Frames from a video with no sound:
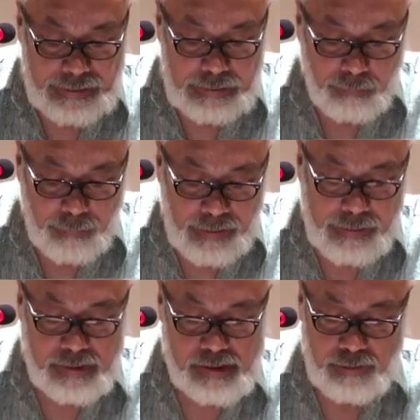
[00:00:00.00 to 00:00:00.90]

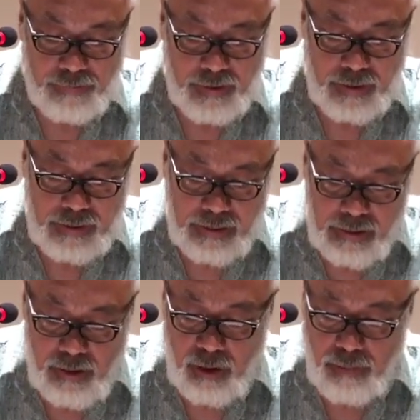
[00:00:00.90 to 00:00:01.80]
independence after a
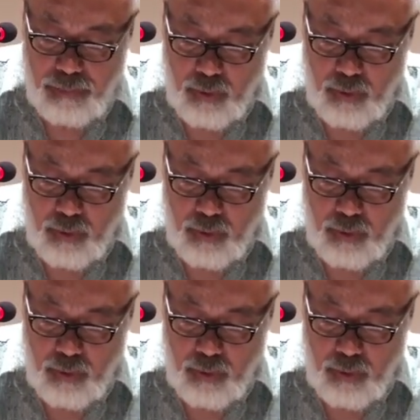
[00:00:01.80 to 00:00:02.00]
year-long